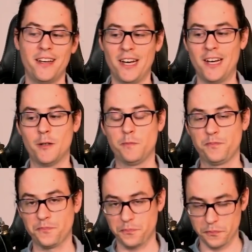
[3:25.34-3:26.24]

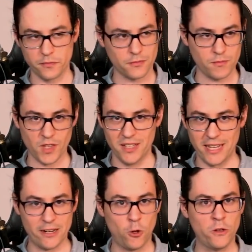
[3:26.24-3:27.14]

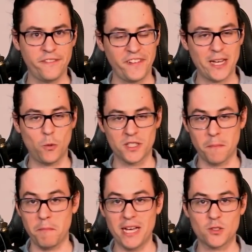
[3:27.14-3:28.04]
That whole fight was a
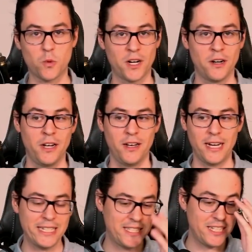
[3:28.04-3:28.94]
mess where
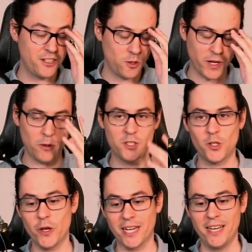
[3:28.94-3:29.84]
I didn't know what I was
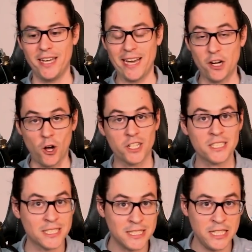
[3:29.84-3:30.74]
doing. And
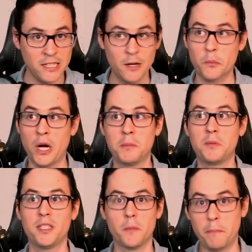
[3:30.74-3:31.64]
honestly,
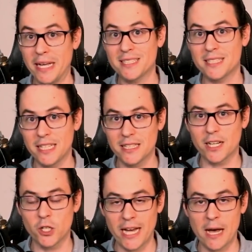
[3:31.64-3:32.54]
probably the best thing
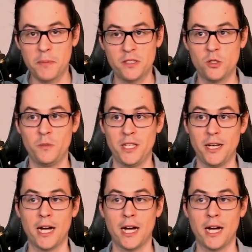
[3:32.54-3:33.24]
that could have happened to me.